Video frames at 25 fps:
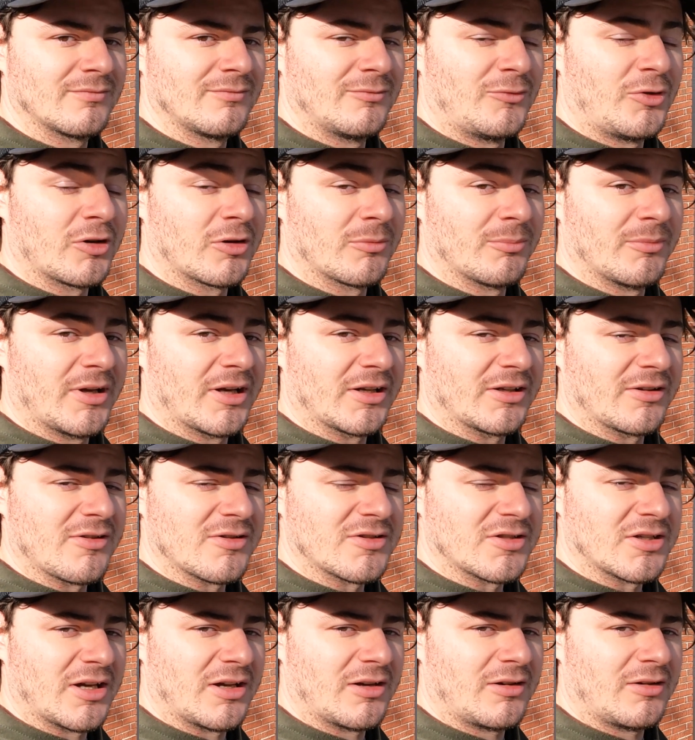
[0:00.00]
Welcome back to the
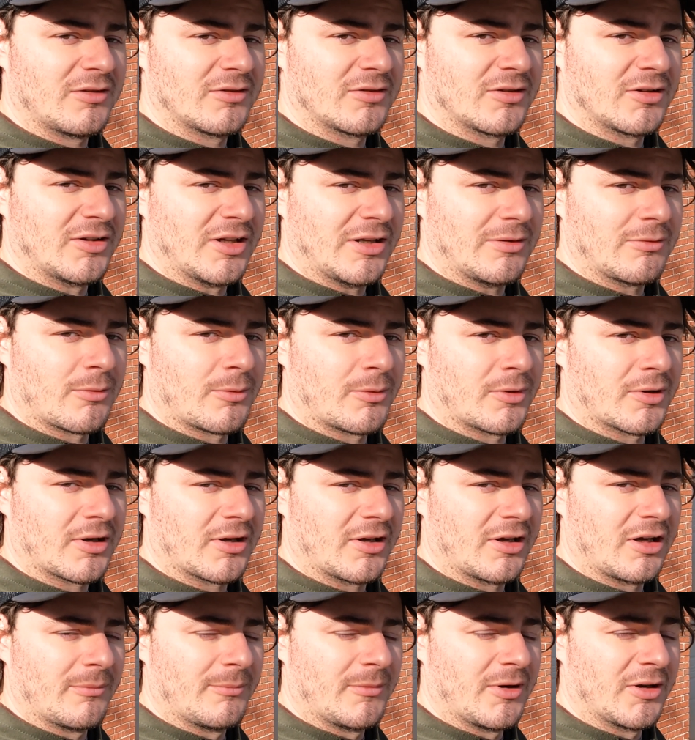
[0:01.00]
channel. Today we're
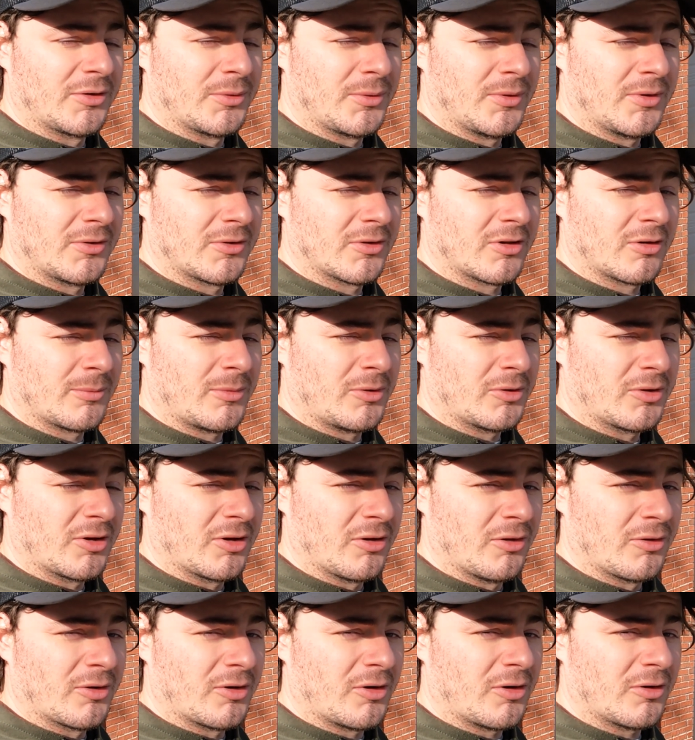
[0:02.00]
working on my twin turbo
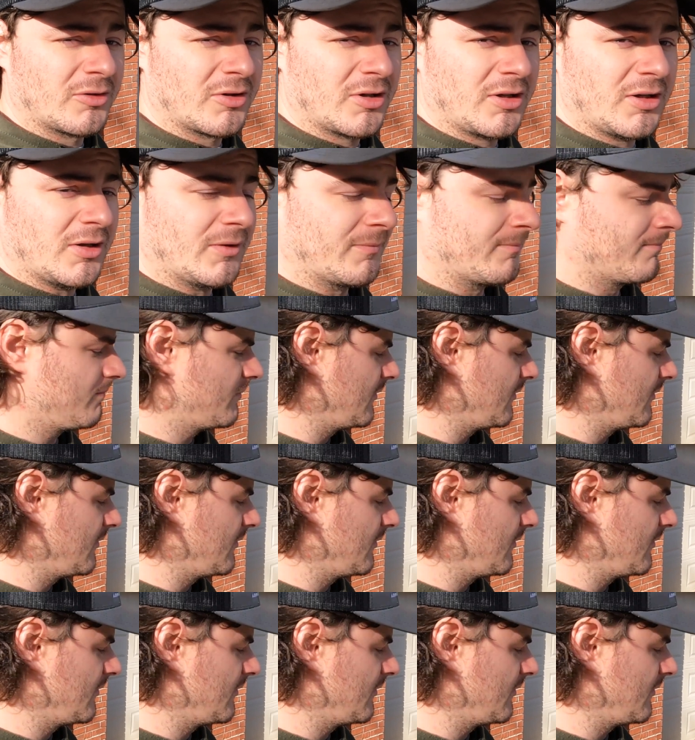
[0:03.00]
Dakota RT.